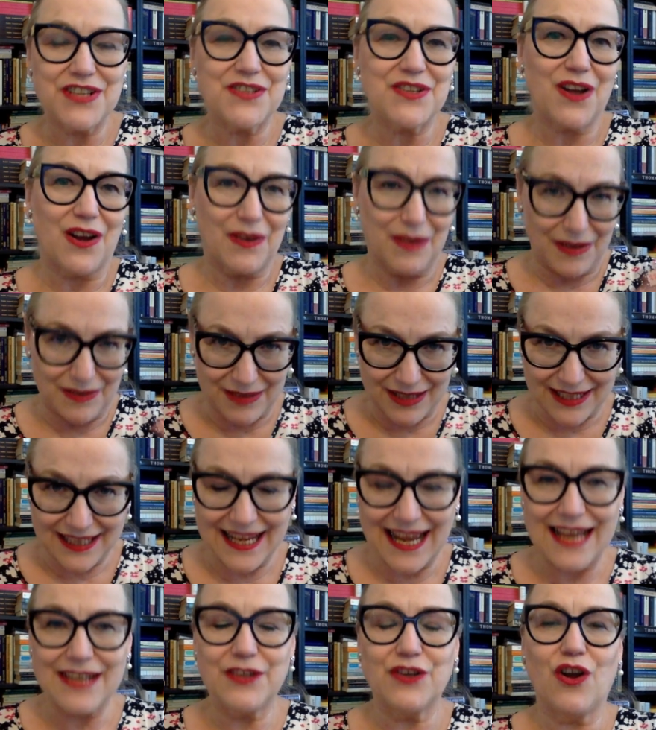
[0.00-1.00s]
is,
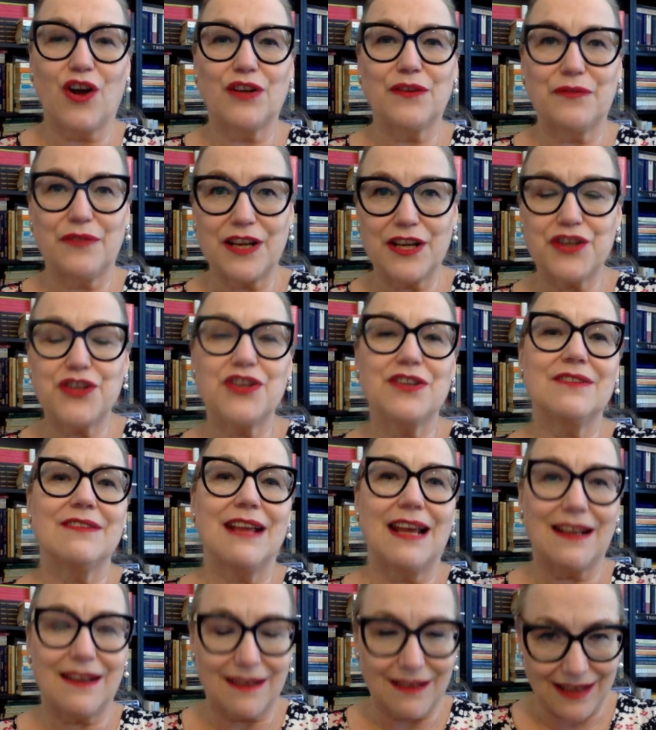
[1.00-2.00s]
again, nonfiction,
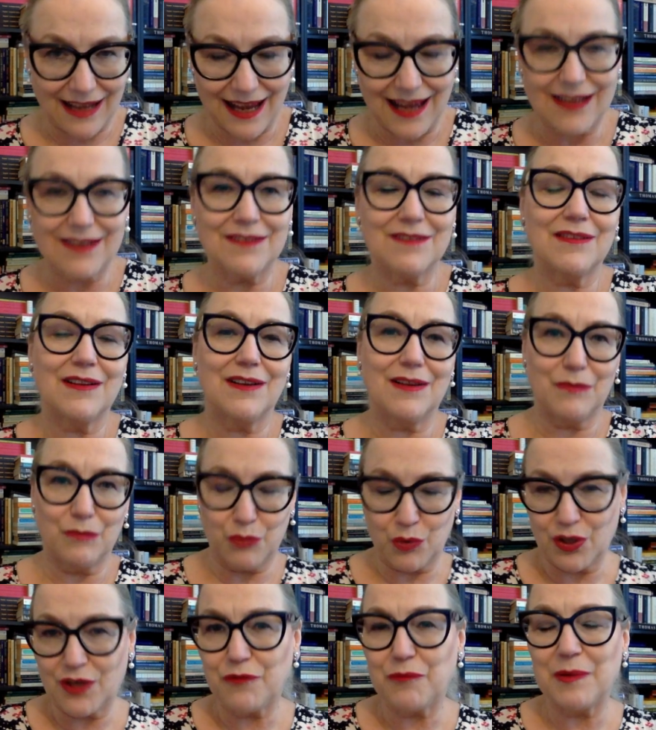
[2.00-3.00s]
and again,
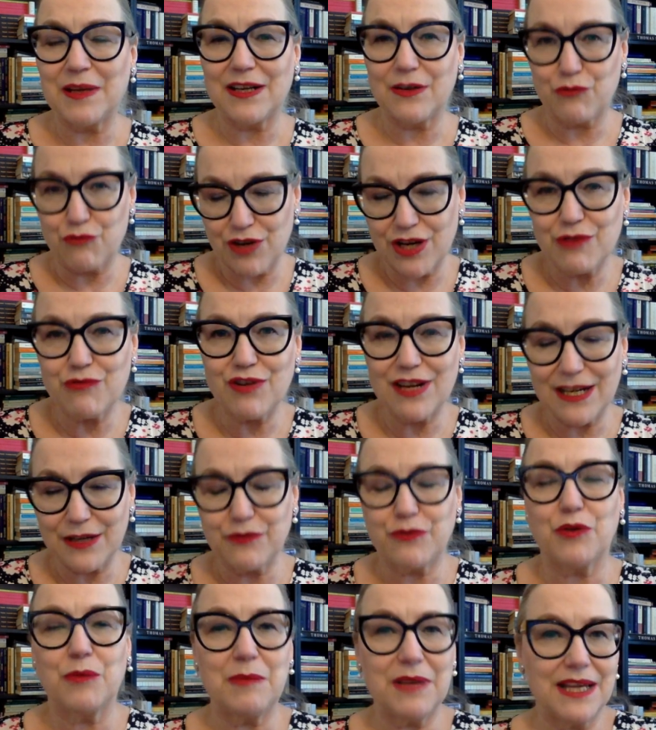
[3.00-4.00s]
would have been a reread
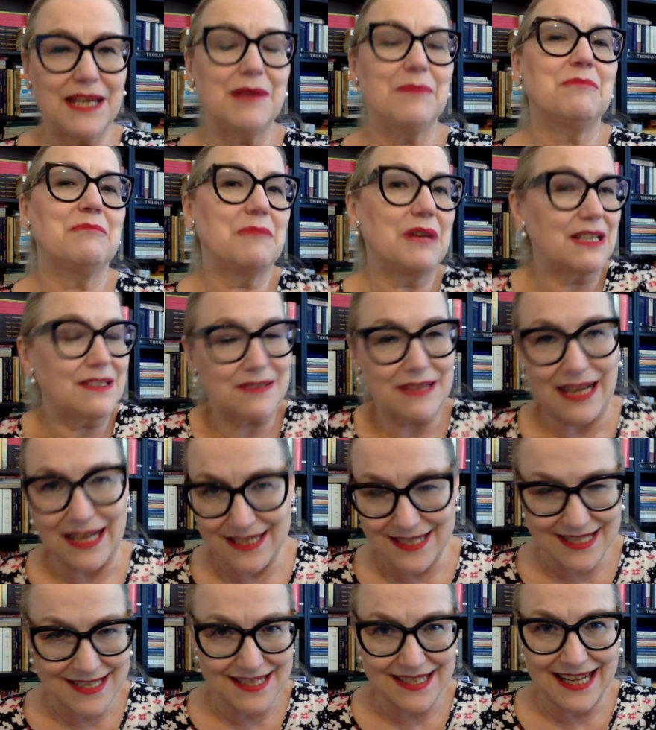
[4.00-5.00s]
for me, but I
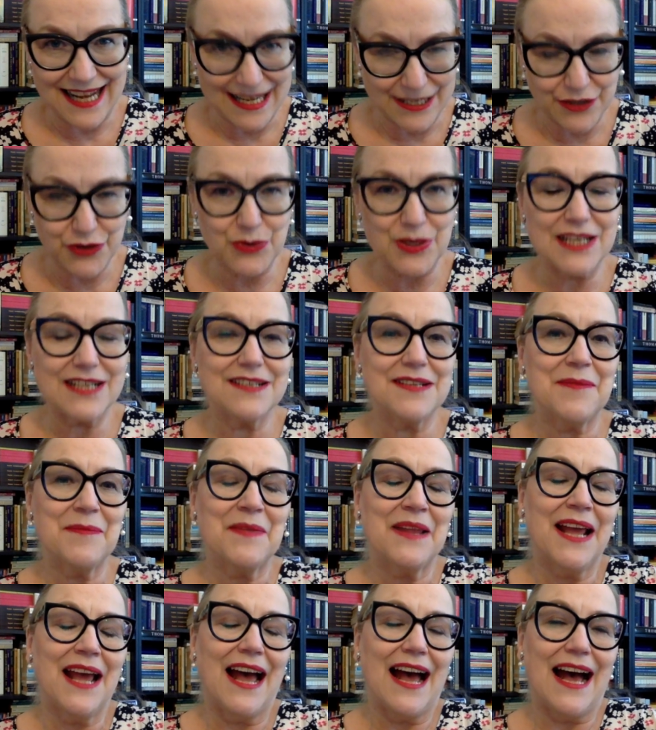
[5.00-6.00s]
didn't get to it.
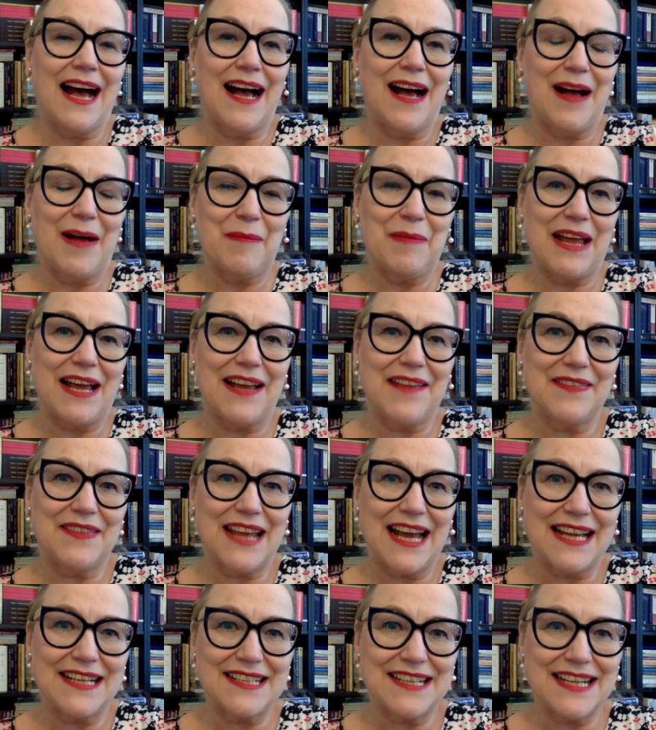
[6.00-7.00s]
And
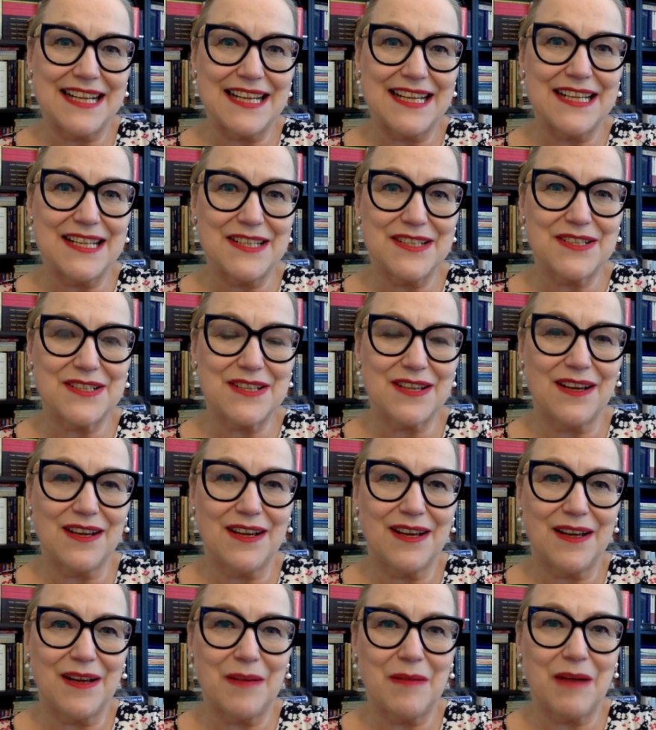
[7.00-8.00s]
that is
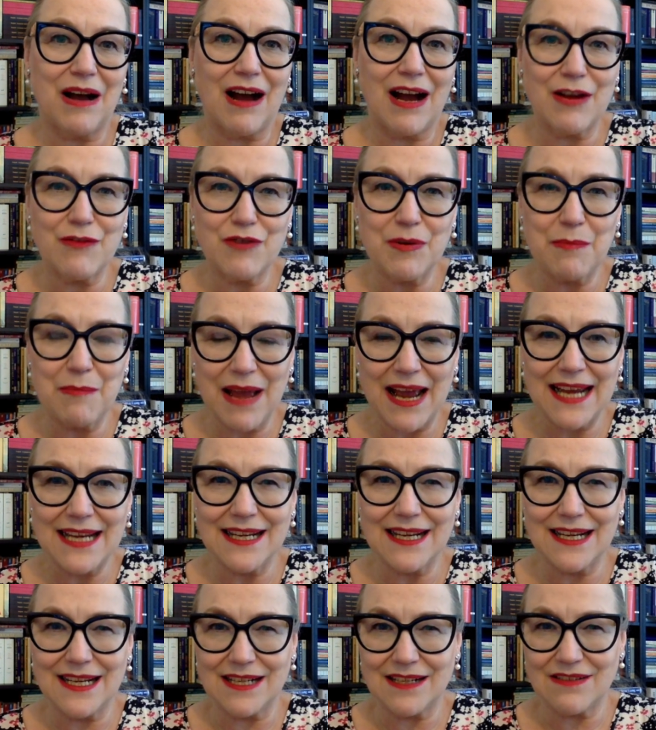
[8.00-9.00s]
I Remain
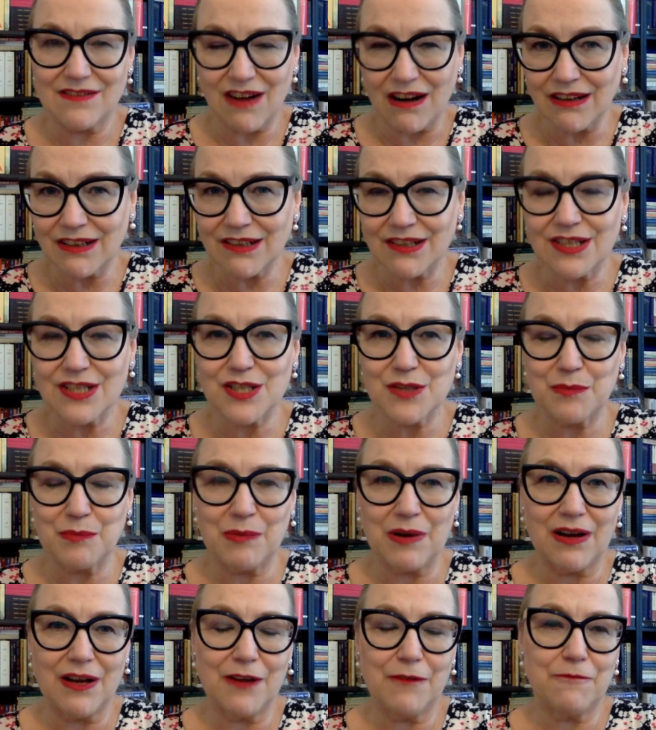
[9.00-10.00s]
in Darkness
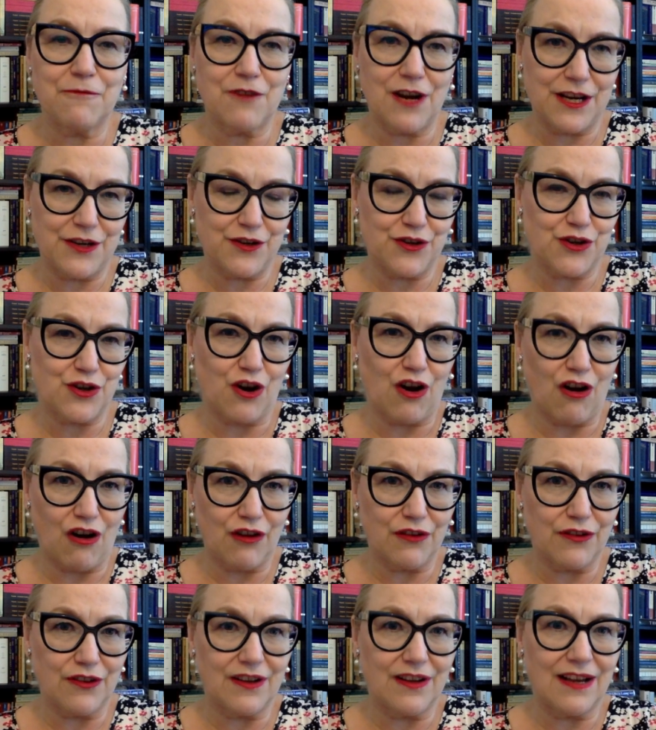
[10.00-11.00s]
by French
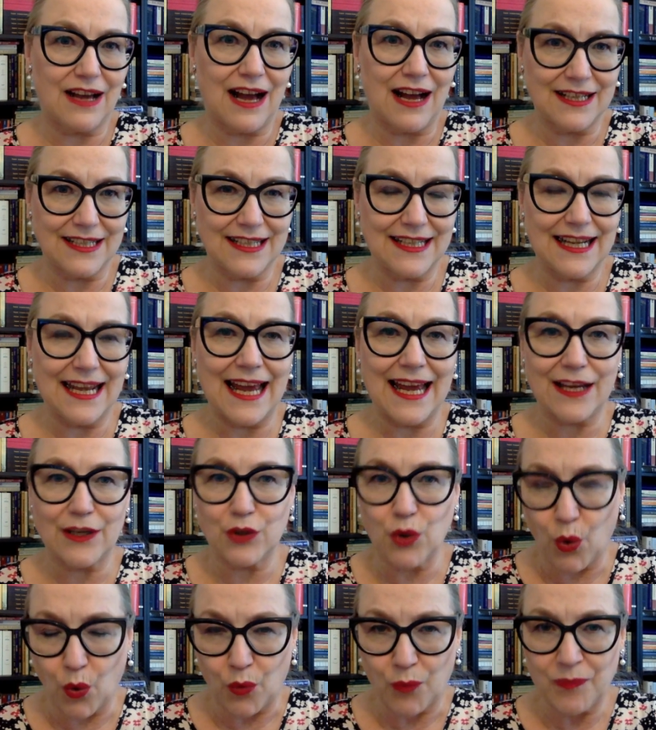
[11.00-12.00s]
author Annie
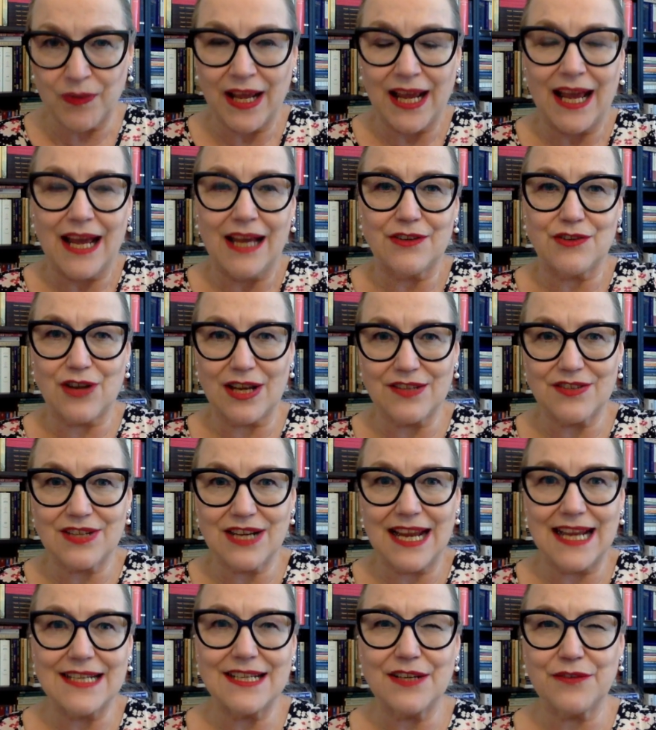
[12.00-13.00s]
Ernaux,
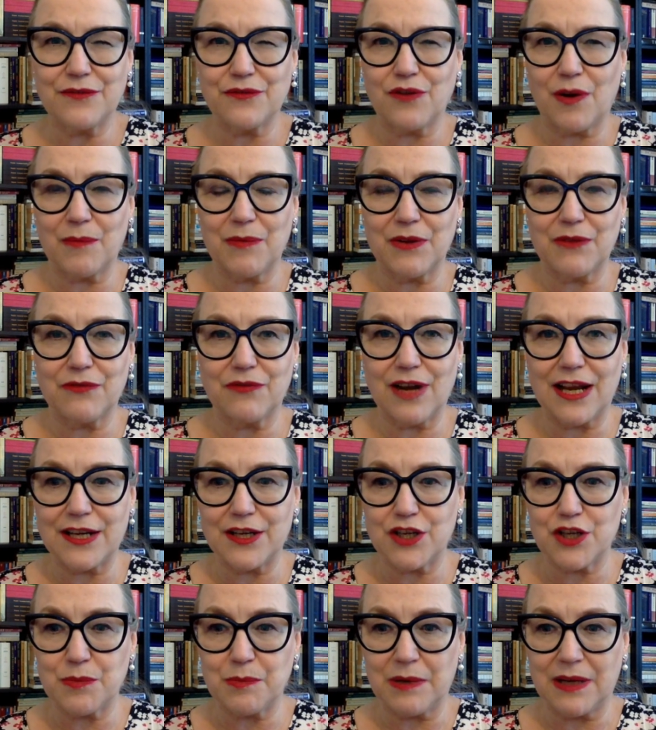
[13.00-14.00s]
translated from the
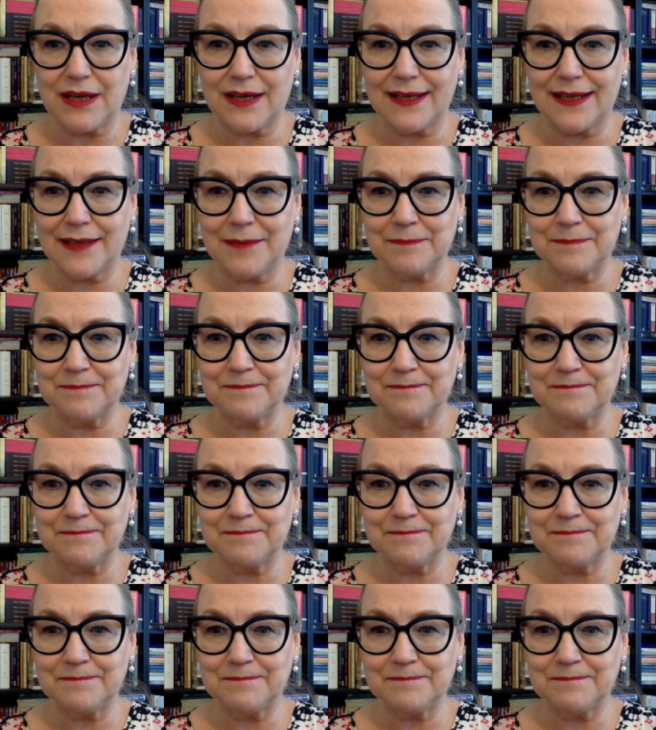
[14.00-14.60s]
French by